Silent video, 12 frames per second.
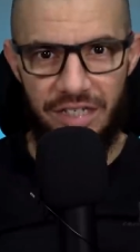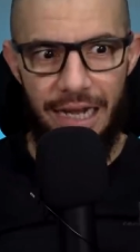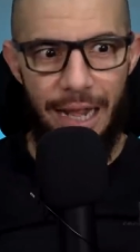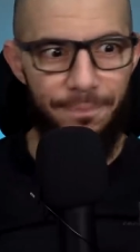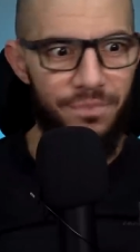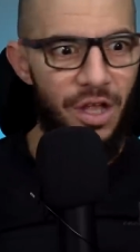
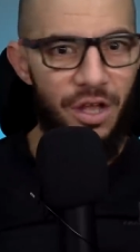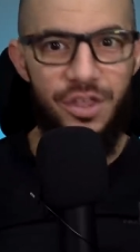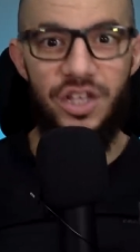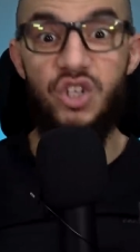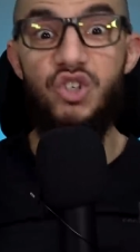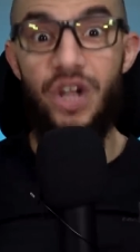Islam.
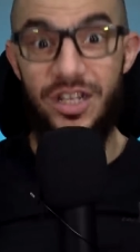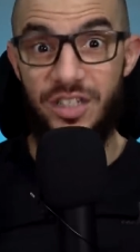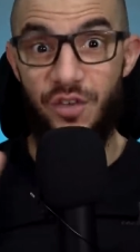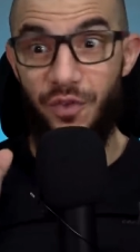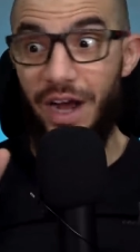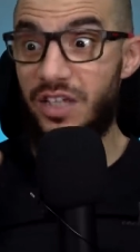This
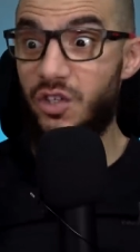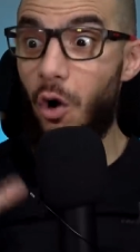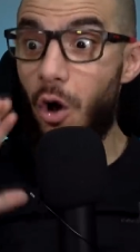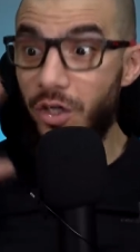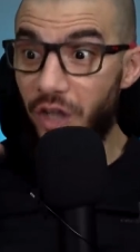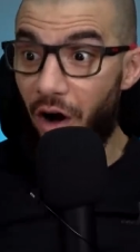justifies
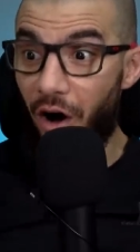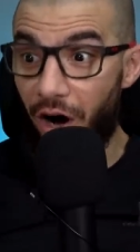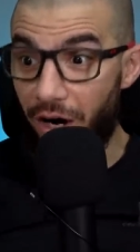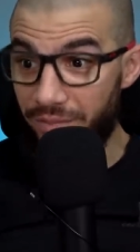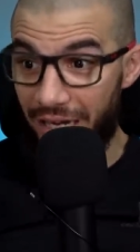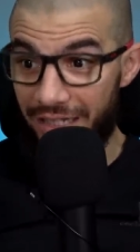all the
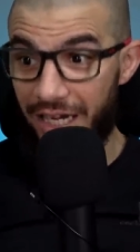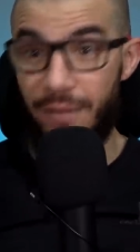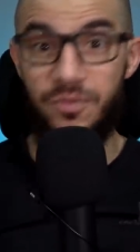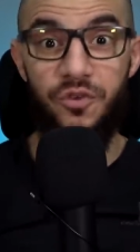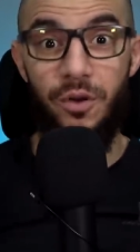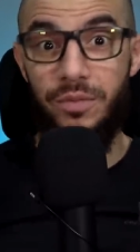harm that
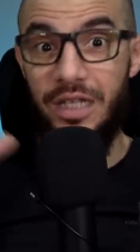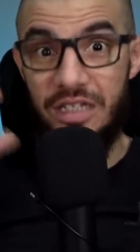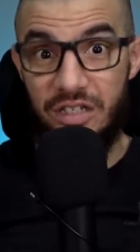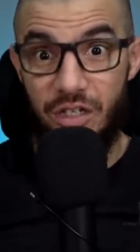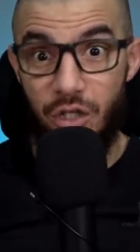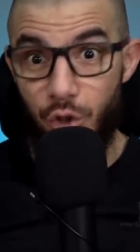comes from
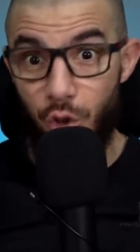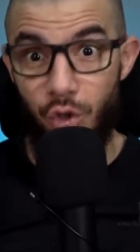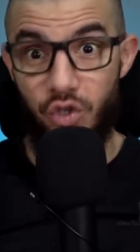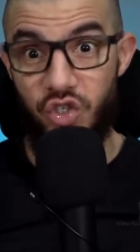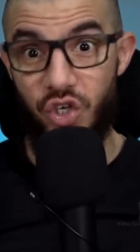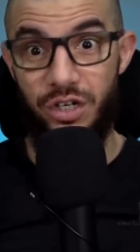these
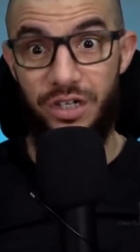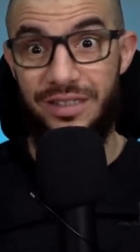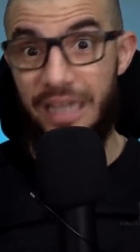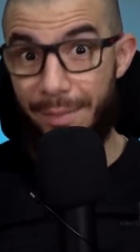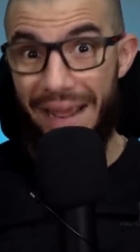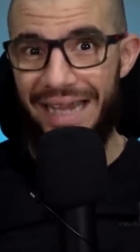loser
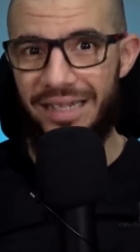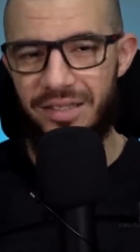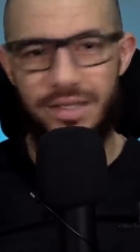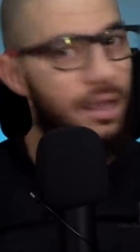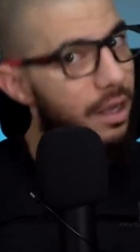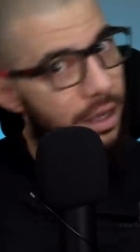
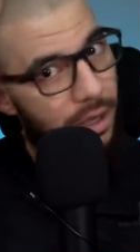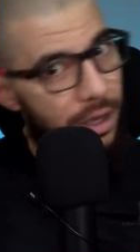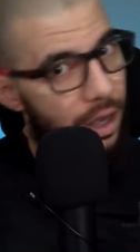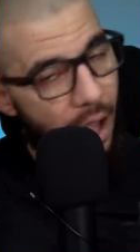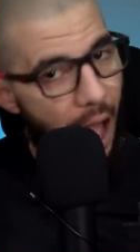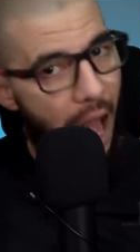debates.
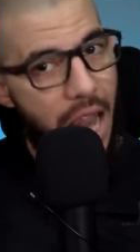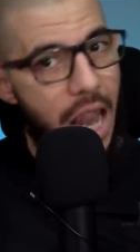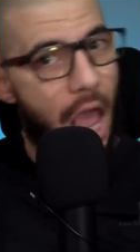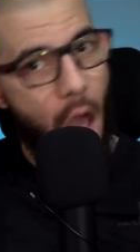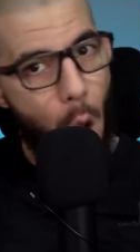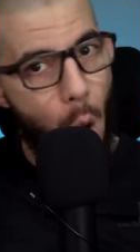
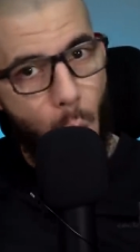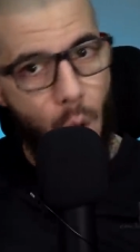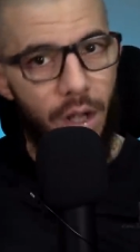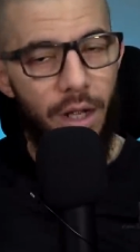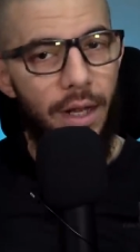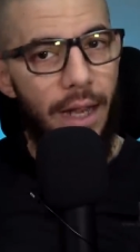
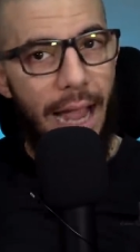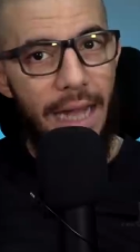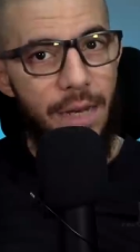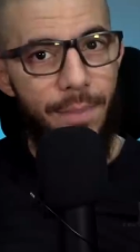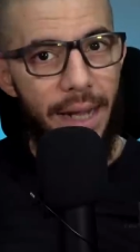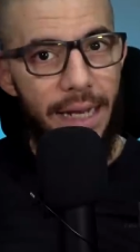Hello?
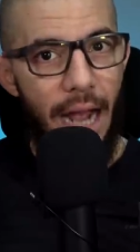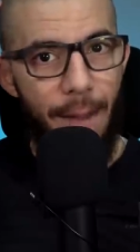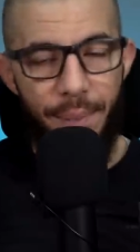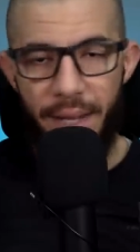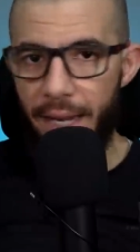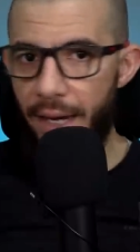Anybody
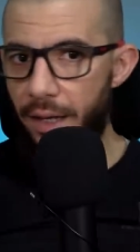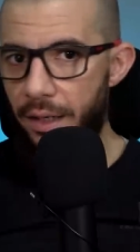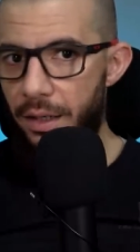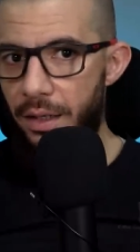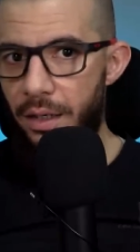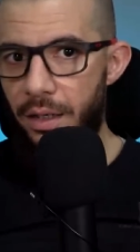up here?
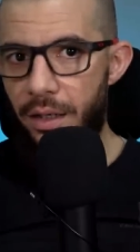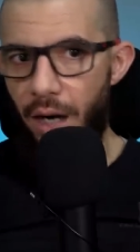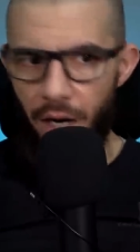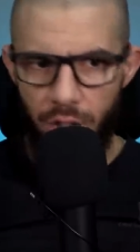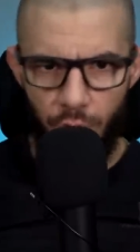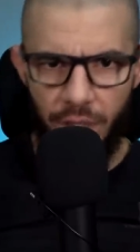
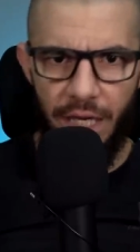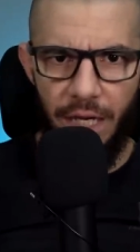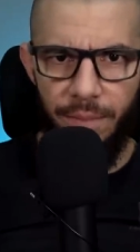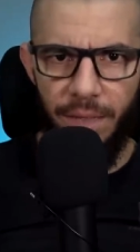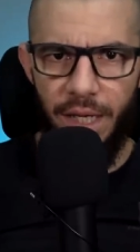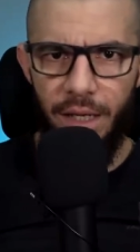Are you
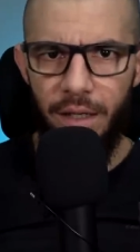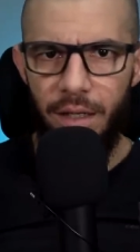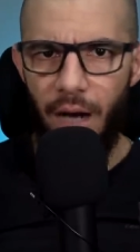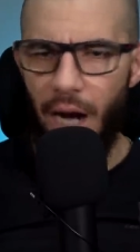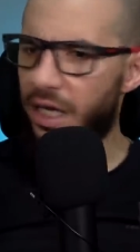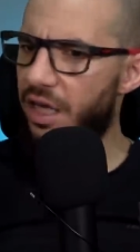kidding me?
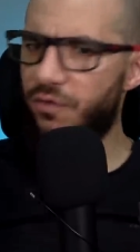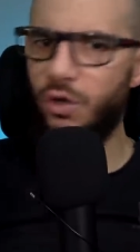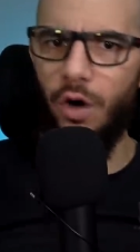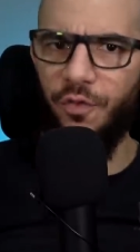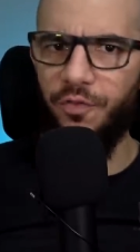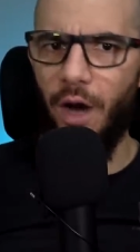I give
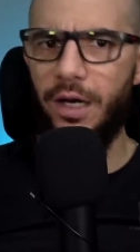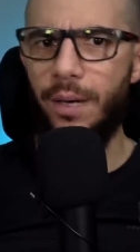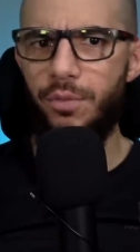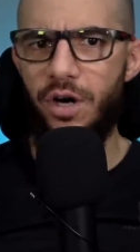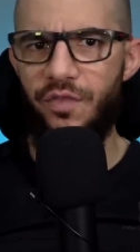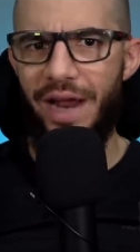you a, a,
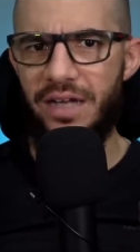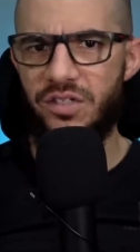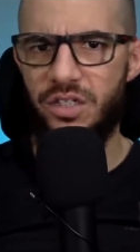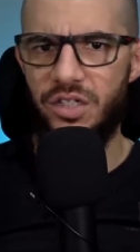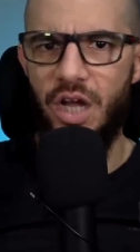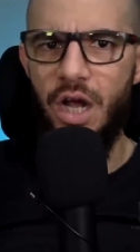number of
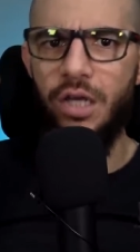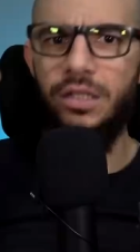answers.